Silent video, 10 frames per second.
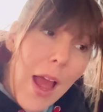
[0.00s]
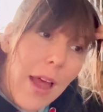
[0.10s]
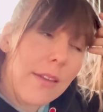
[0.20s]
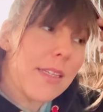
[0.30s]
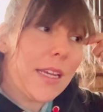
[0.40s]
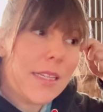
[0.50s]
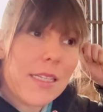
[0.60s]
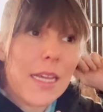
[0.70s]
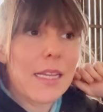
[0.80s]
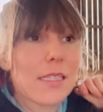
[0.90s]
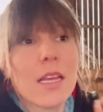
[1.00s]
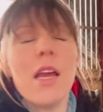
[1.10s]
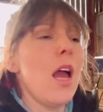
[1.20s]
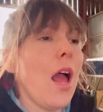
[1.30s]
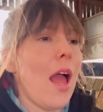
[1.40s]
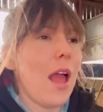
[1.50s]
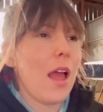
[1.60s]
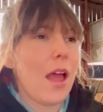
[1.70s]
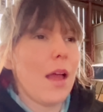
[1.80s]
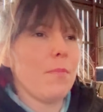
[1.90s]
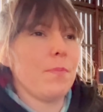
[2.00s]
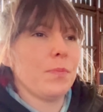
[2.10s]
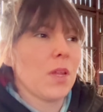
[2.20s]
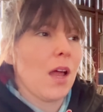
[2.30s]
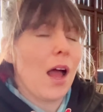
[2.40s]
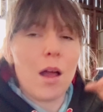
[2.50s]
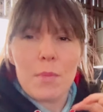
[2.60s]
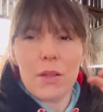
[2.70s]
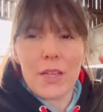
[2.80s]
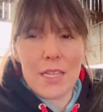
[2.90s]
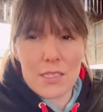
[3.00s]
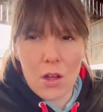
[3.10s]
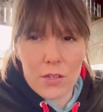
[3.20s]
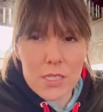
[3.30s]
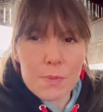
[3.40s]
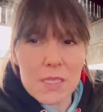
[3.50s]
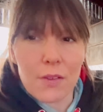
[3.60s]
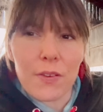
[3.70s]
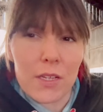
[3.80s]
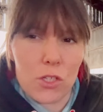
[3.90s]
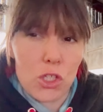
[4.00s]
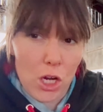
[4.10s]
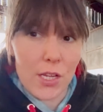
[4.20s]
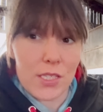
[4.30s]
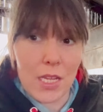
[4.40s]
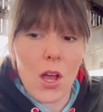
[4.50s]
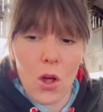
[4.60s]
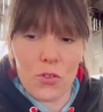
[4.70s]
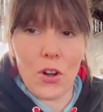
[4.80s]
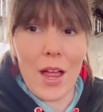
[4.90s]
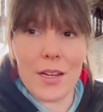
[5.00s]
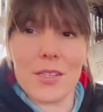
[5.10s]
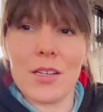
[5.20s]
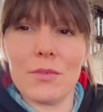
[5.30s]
and it is our milk is on a specific Jersey contract.